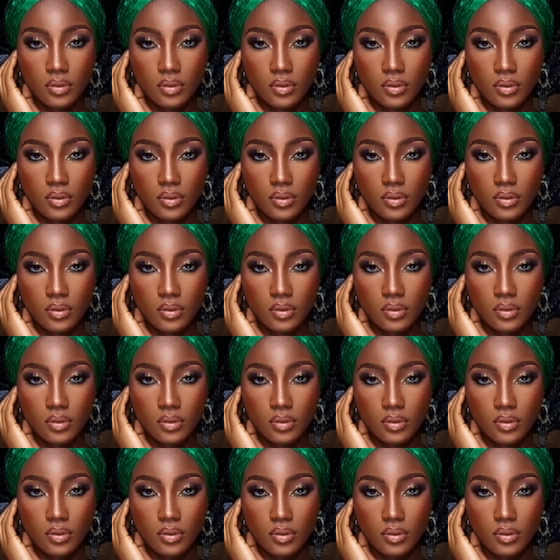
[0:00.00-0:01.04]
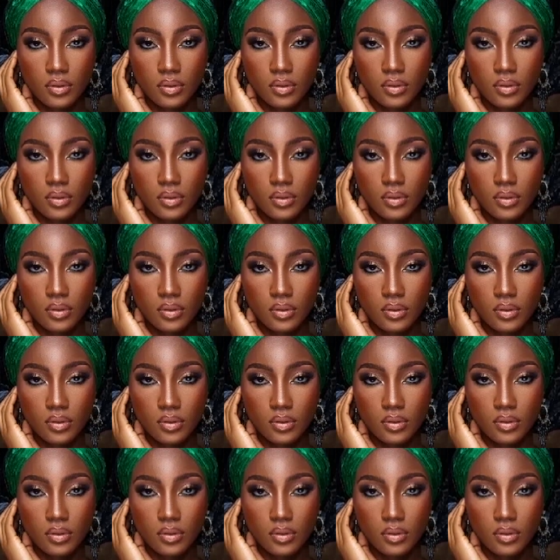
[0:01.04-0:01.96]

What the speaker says: (no one is talking)